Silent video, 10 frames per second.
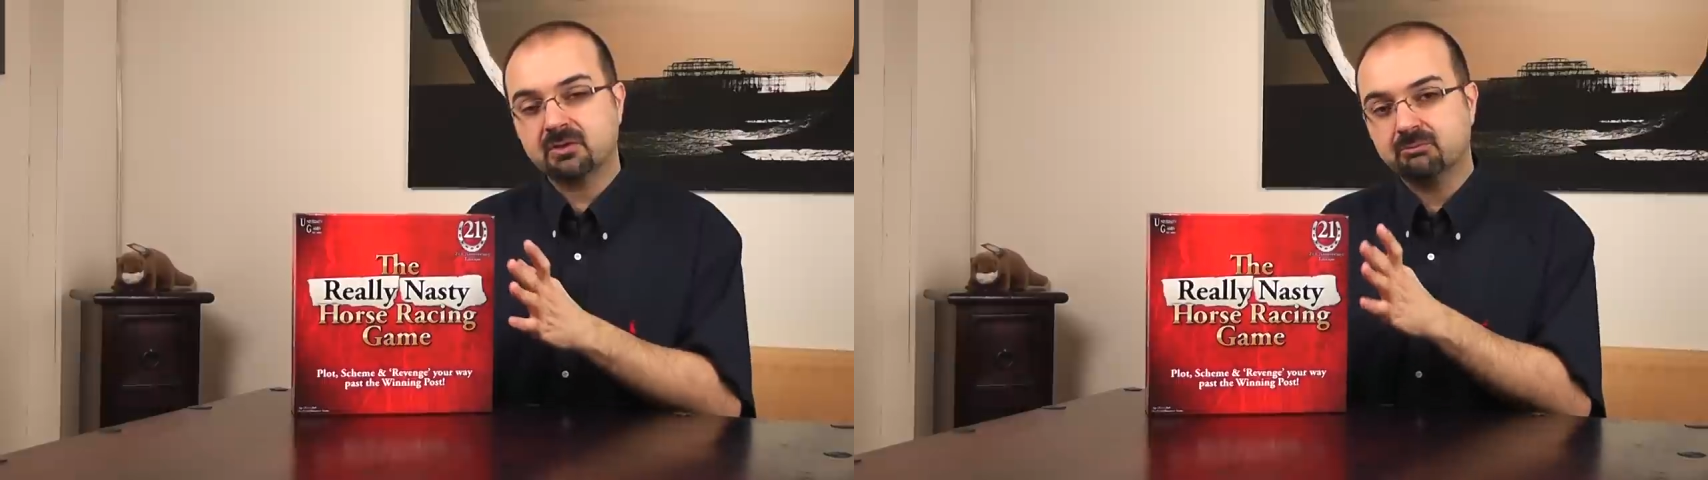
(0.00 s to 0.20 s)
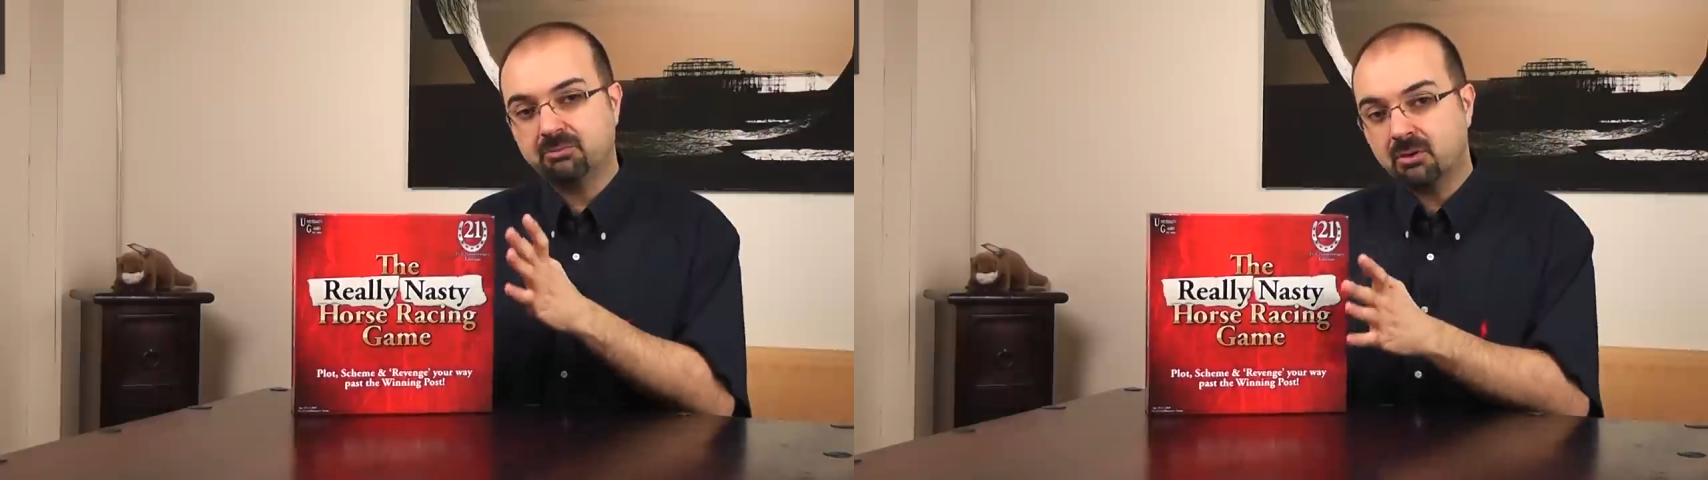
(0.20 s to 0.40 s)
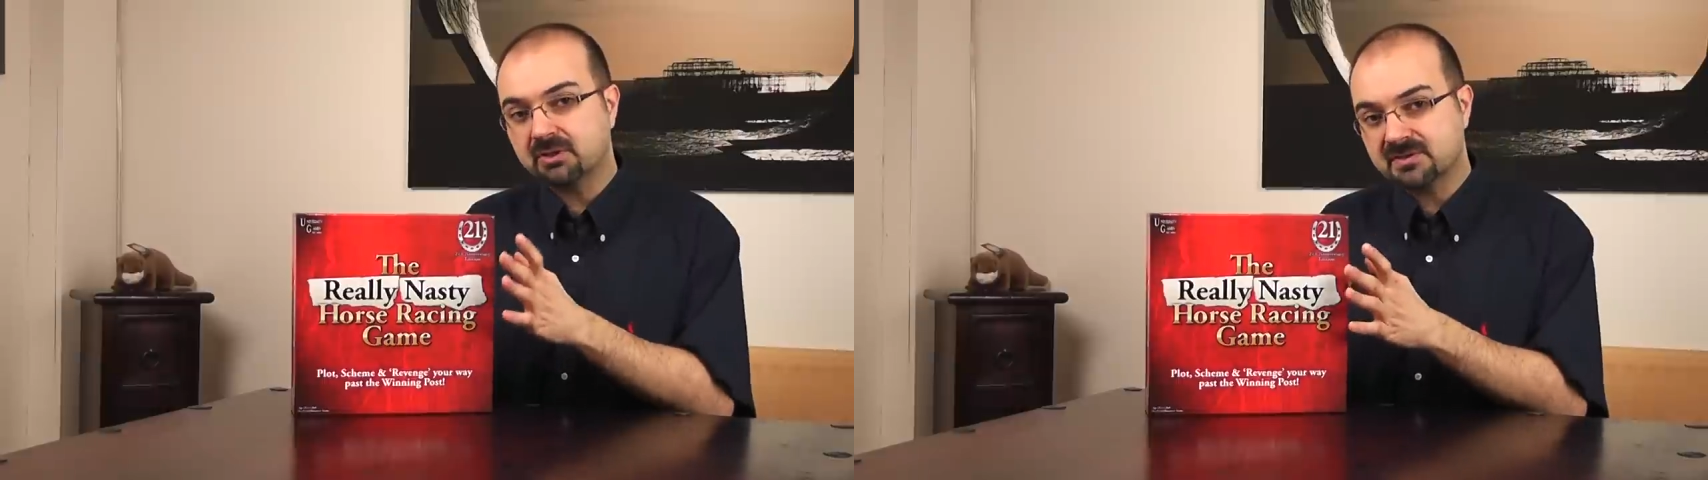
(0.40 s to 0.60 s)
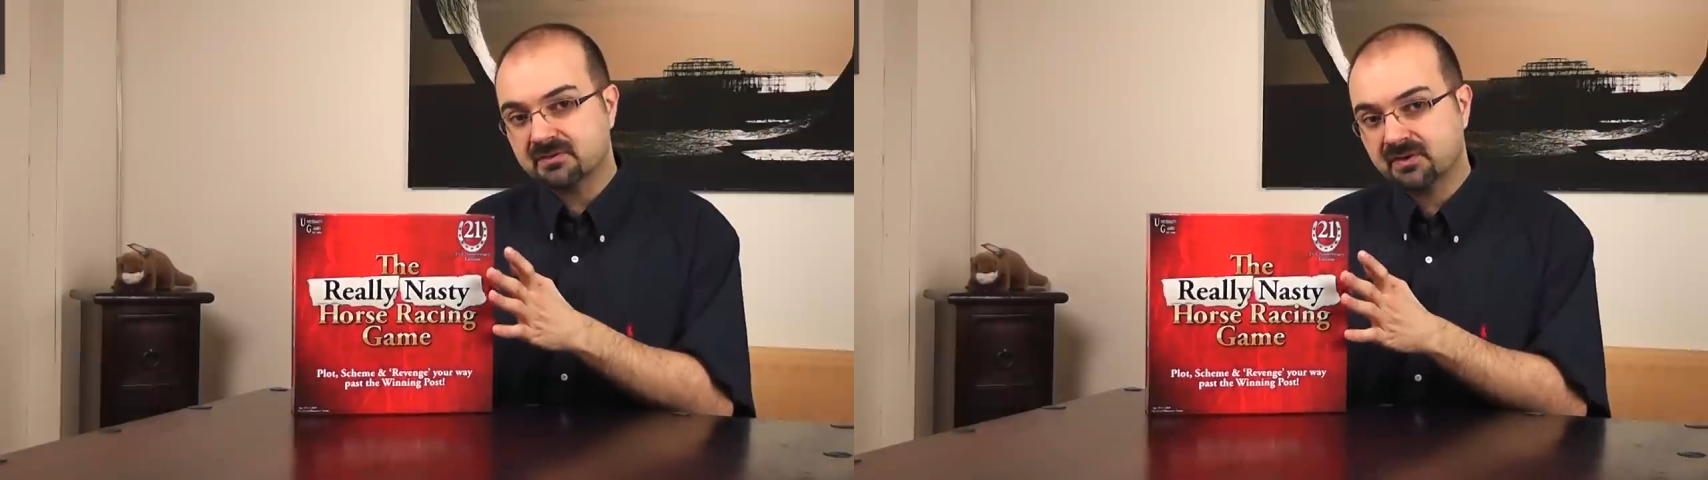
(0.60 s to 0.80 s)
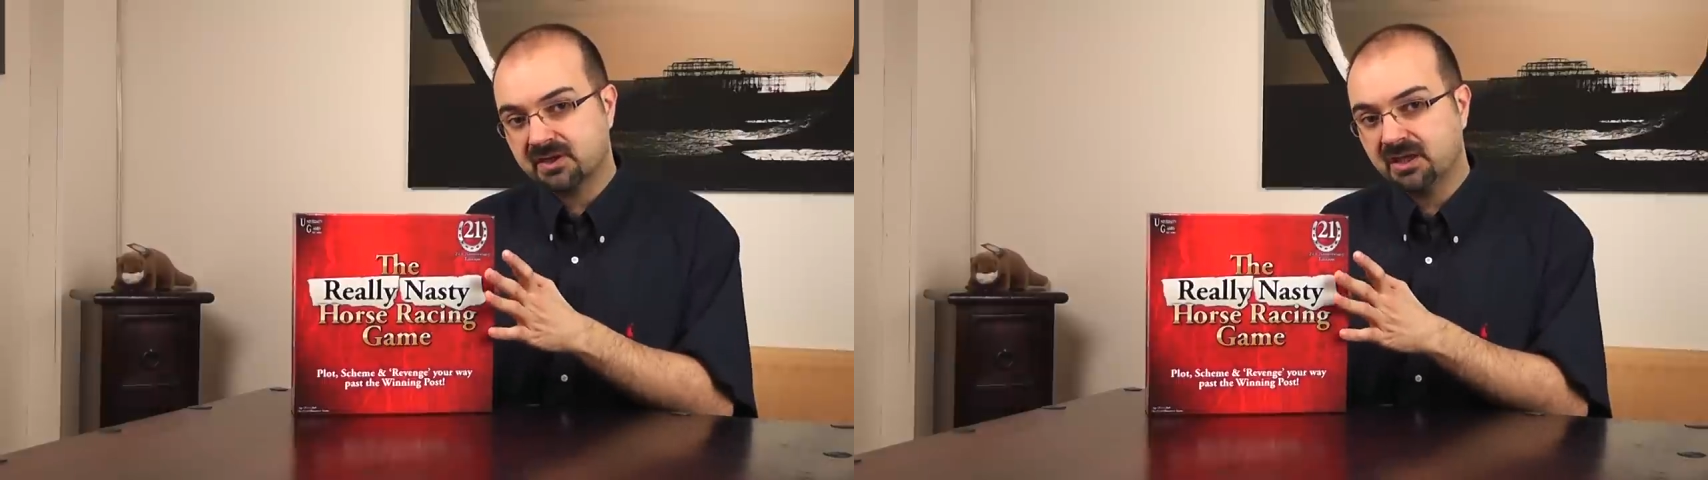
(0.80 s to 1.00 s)
components
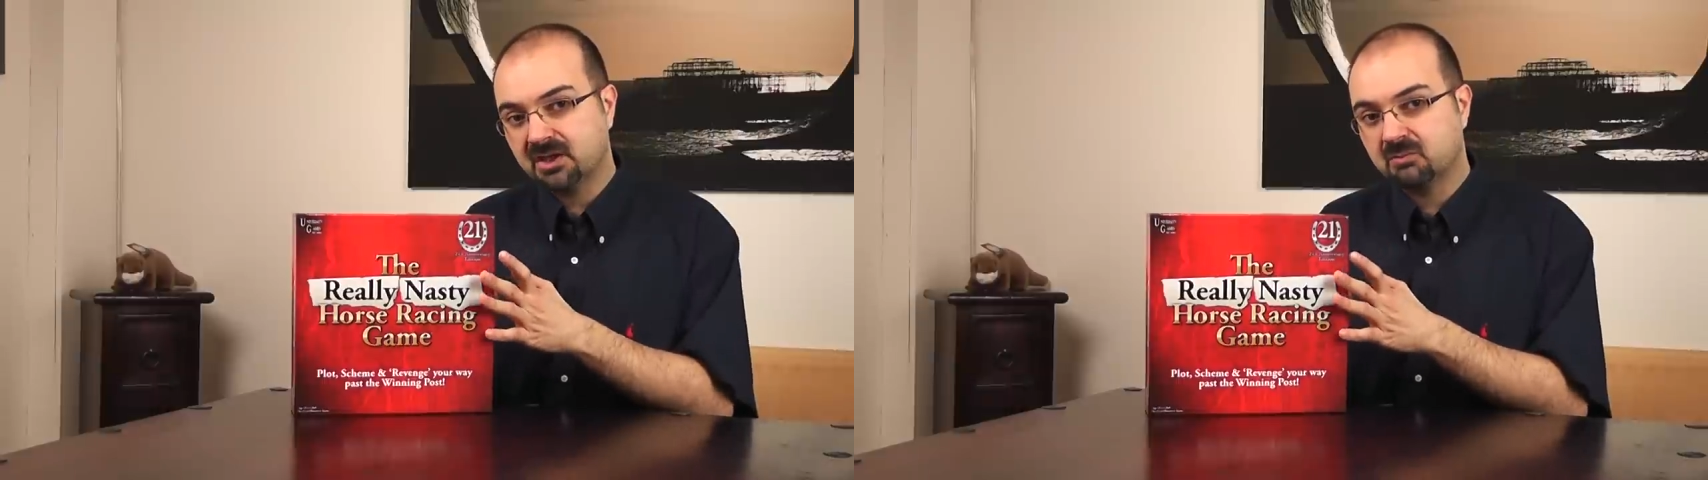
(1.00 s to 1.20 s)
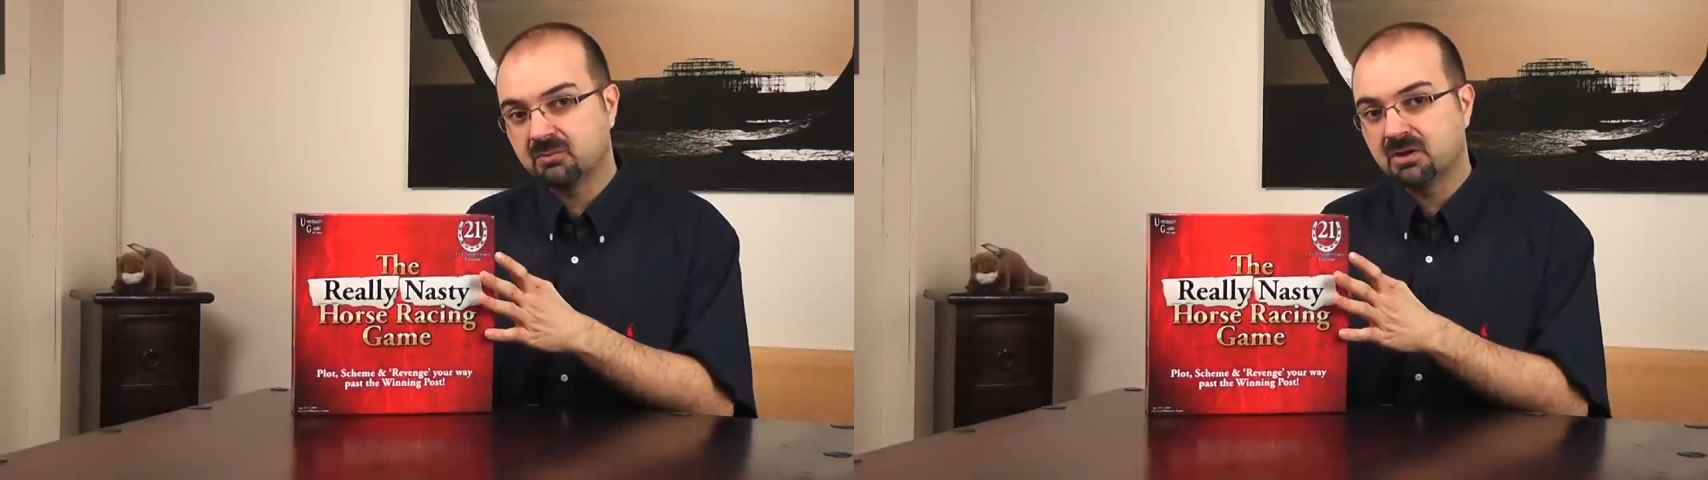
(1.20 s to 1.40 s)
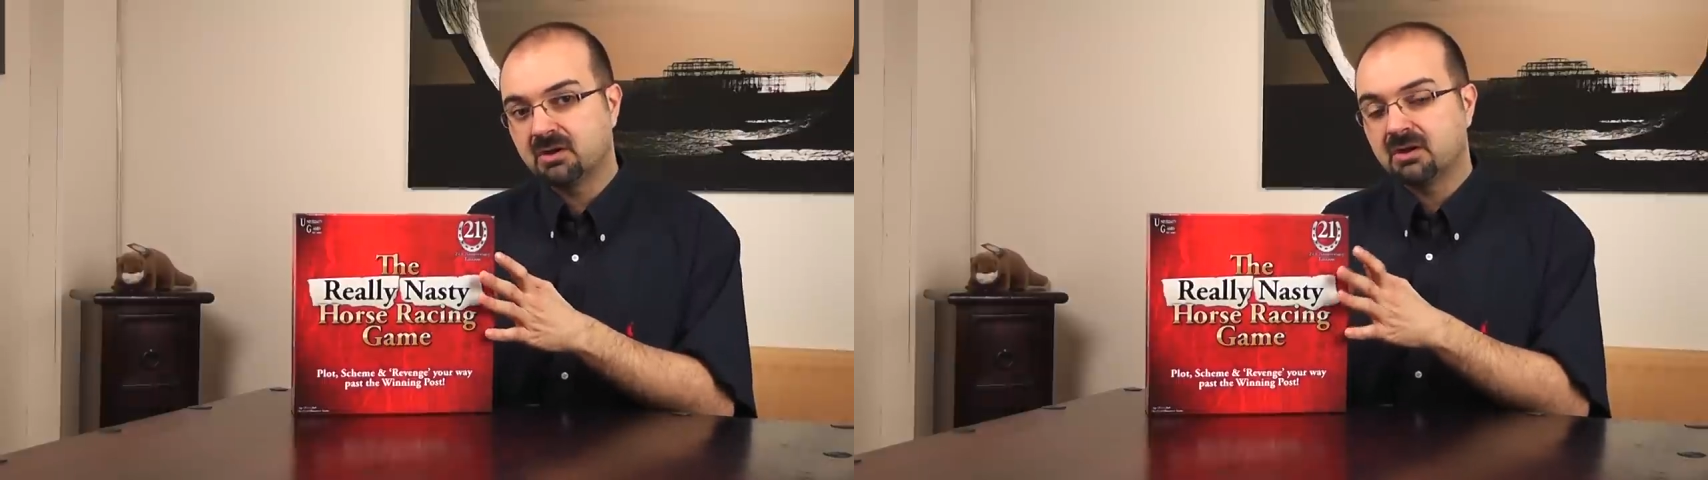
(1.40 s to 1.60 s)
of the game